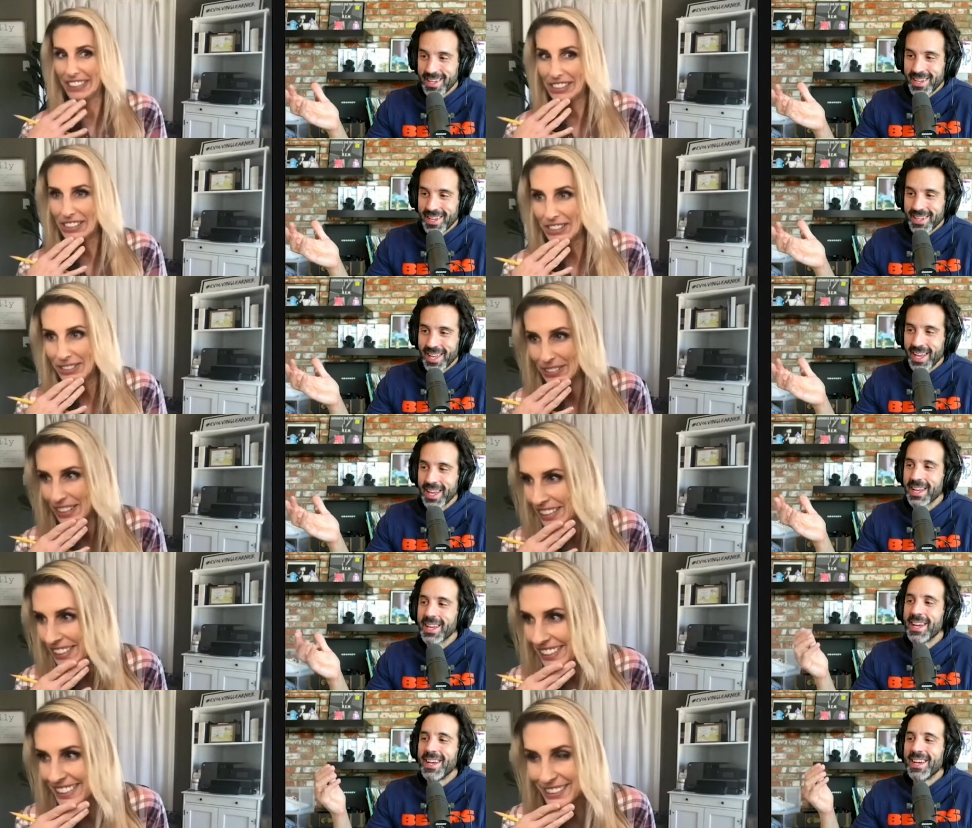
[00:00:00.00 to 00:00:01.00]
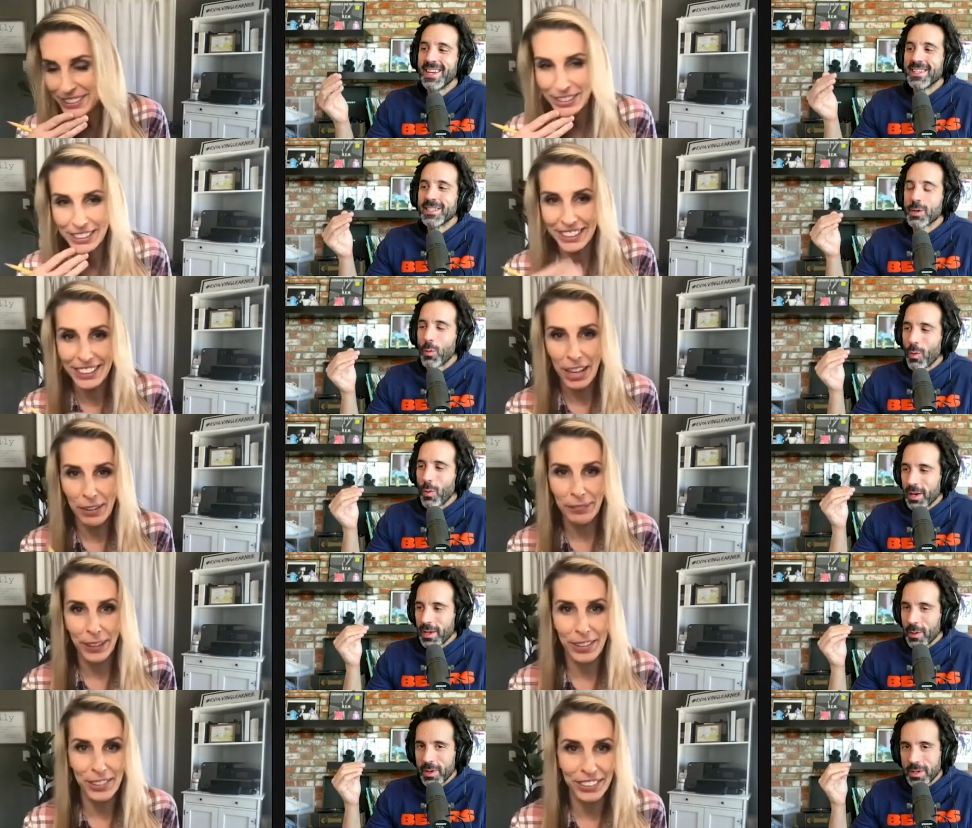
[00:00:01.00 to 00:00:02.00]
Speaker 1: Okay. So what uh,
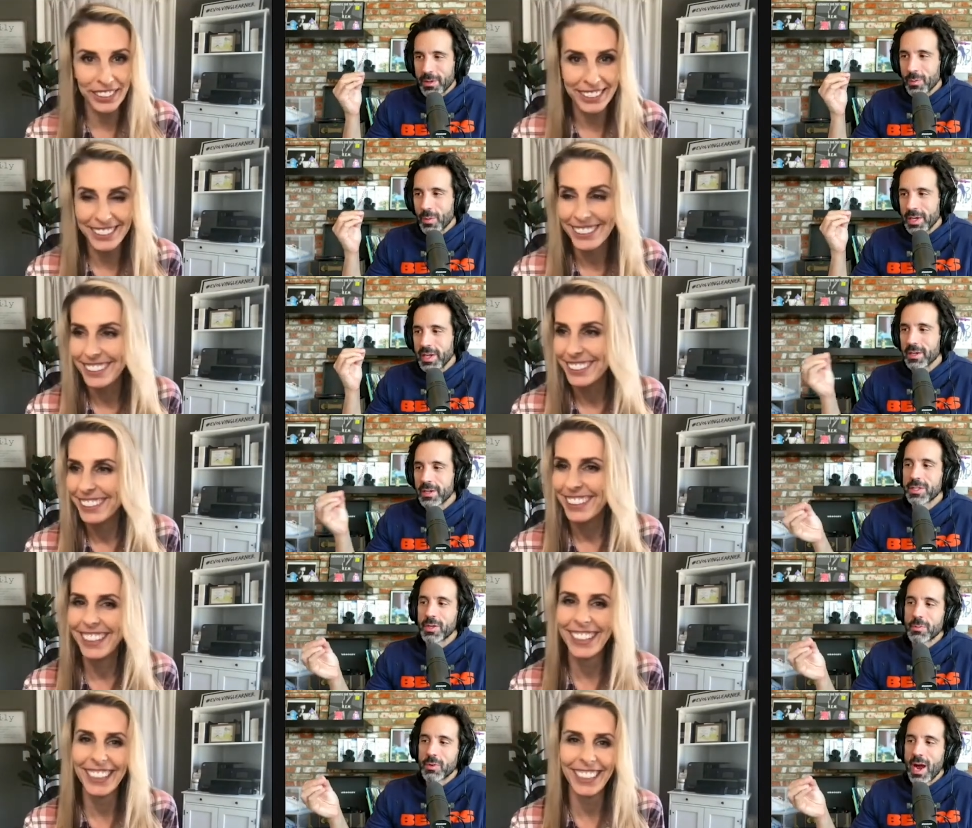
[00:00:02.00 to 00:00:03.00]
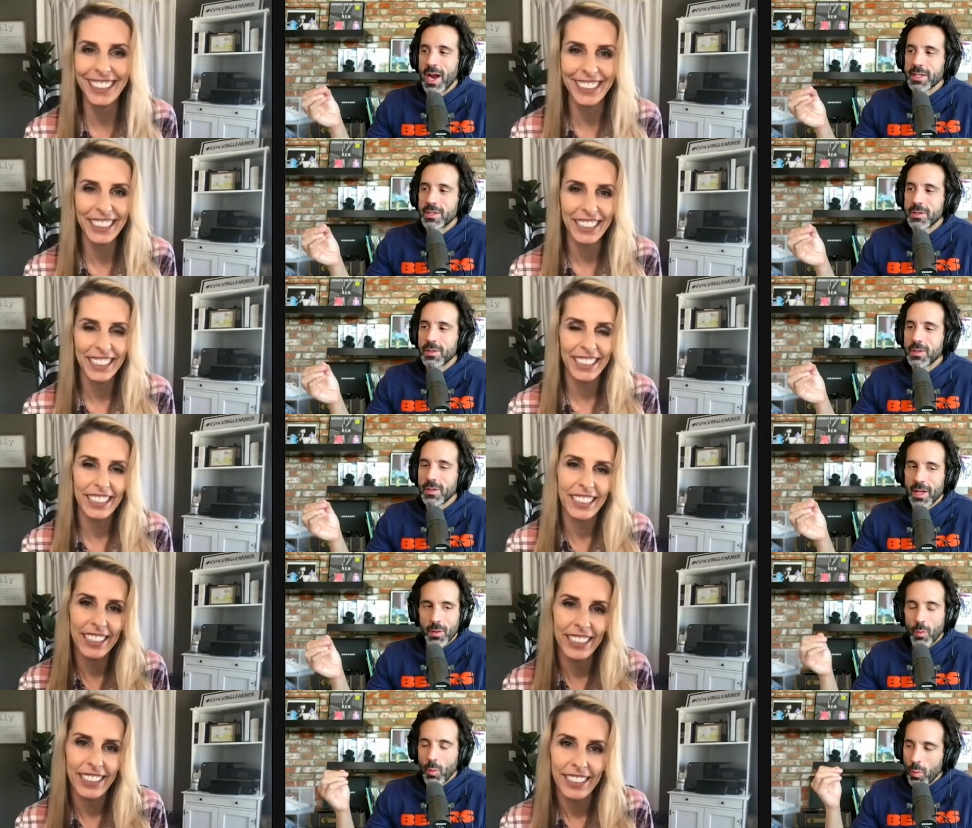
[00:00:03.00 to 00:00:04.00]
like when you when you hear the term gratitude, like
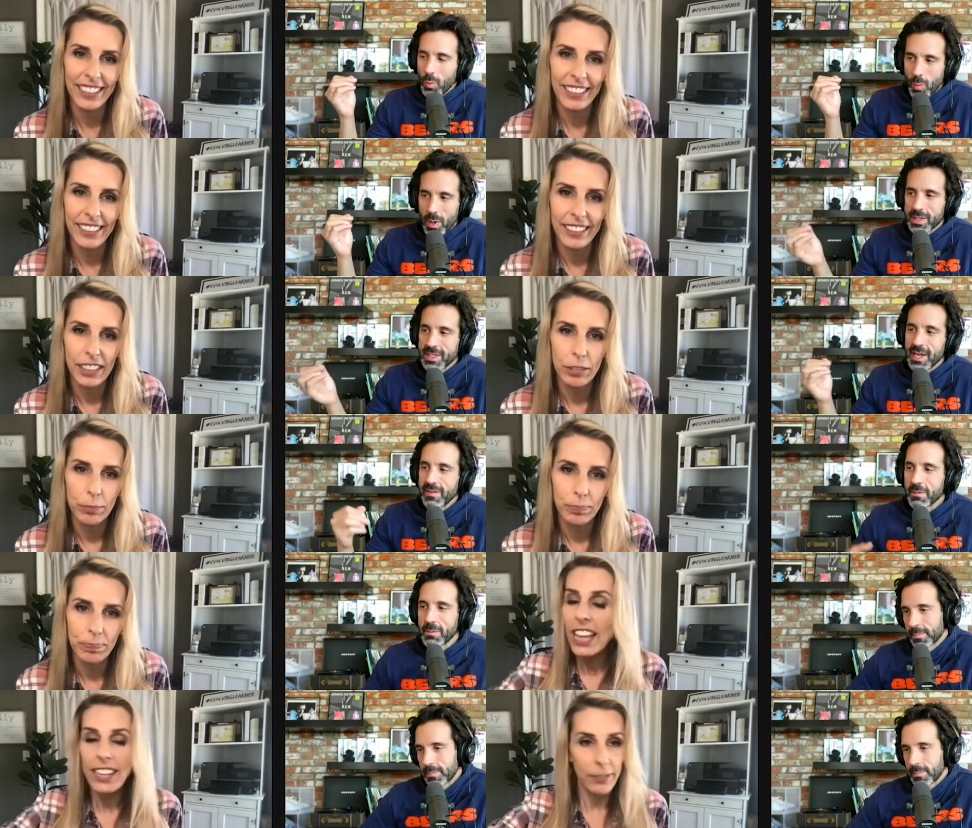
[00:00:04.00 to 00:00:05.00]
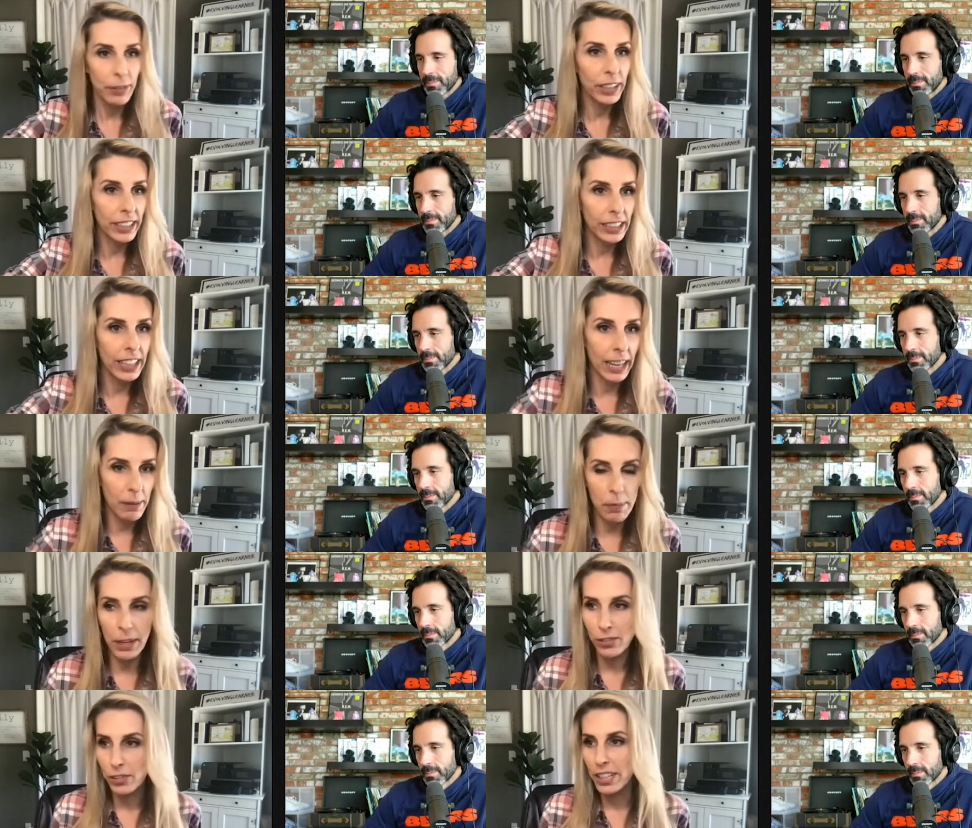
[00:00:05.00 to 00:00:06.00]
what does that even mean?
Speaker 2: I feel like a lot of
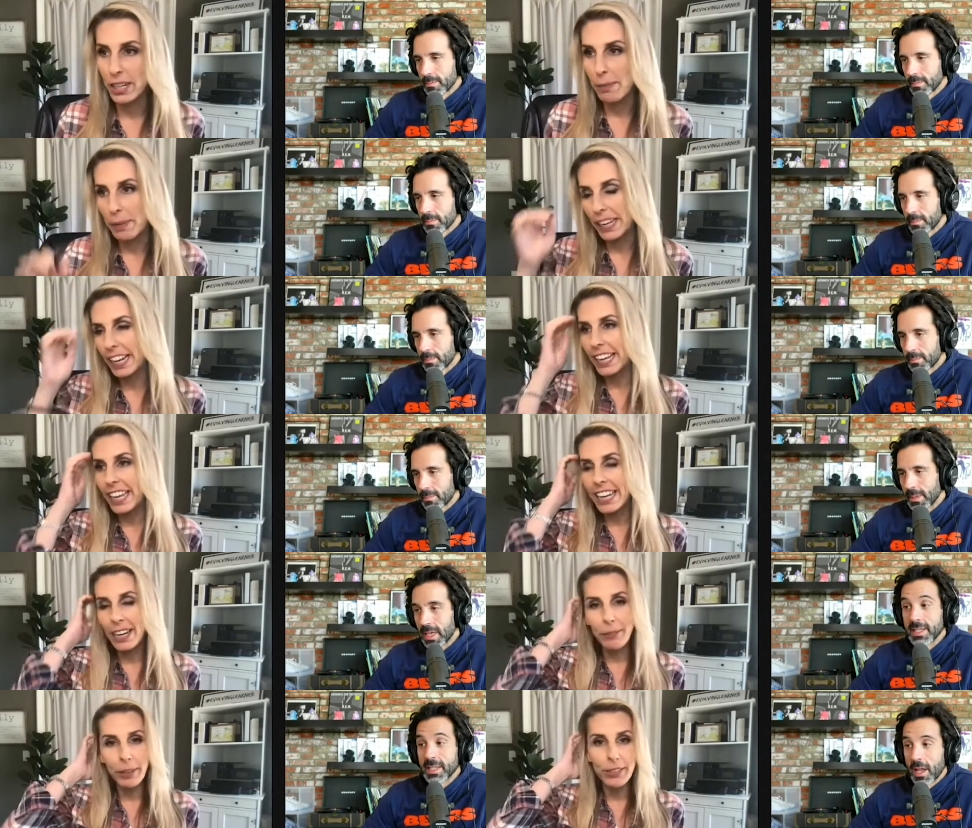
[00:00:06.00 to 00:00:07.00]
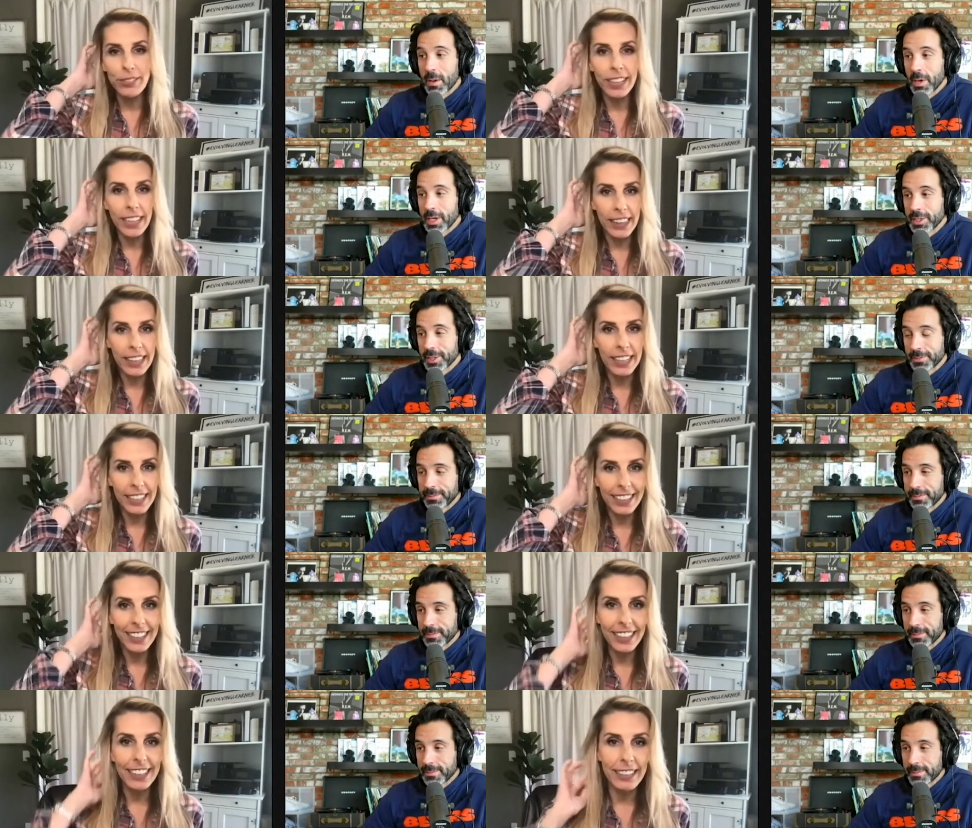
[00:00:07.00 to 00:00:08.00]
pressure here, but and I will say that
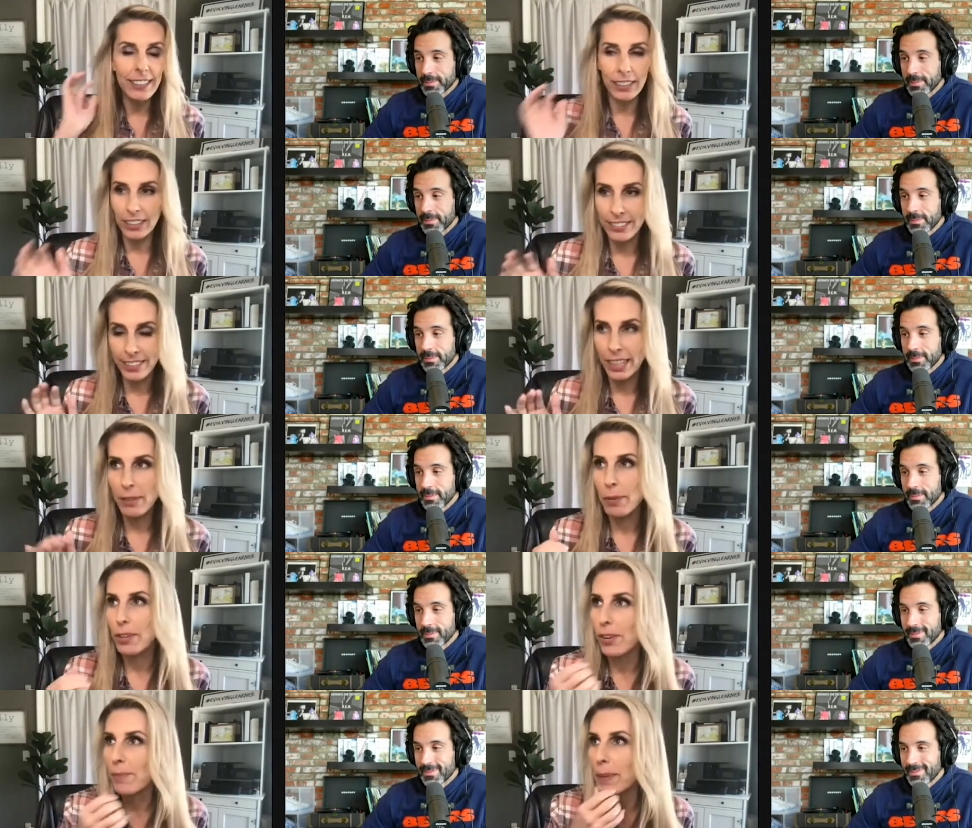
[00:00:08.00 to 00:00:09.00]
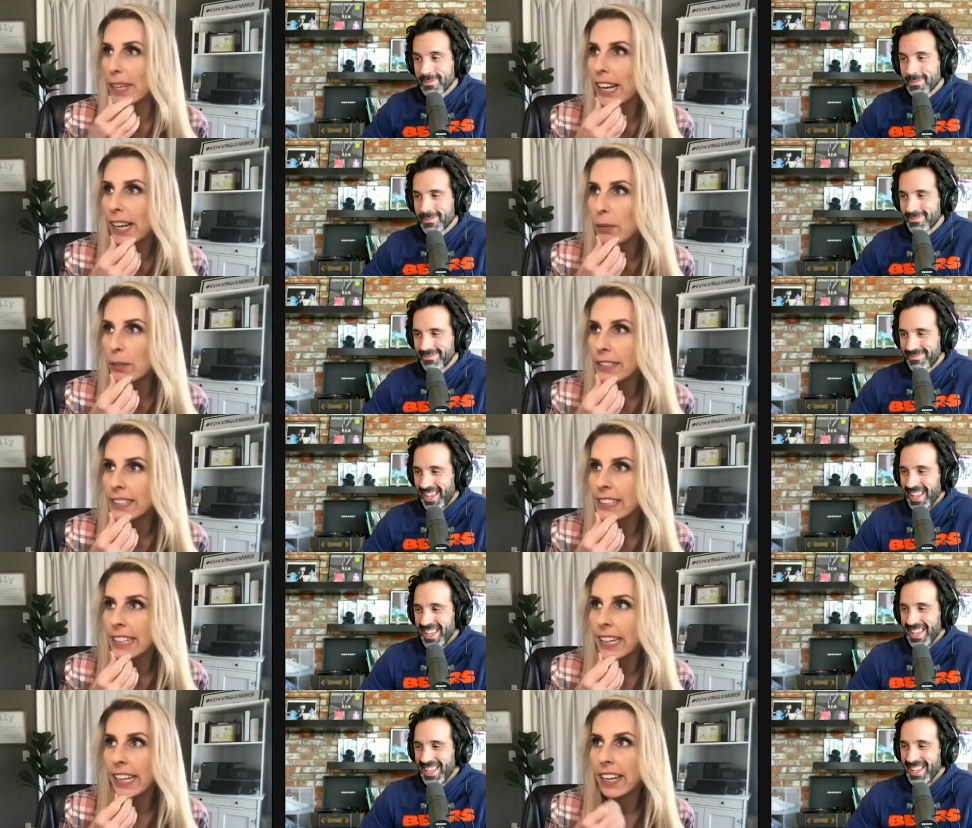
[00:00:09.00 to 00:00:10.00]
it is a ton of pressure, but I will
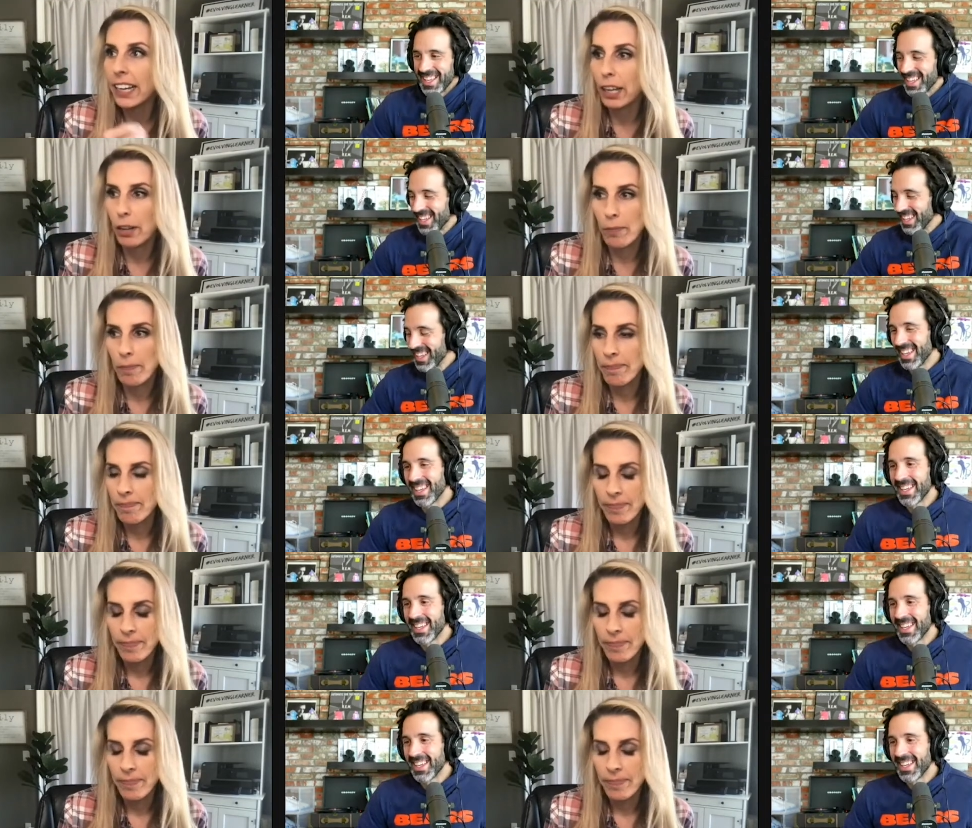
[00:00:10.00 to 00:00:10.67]
say um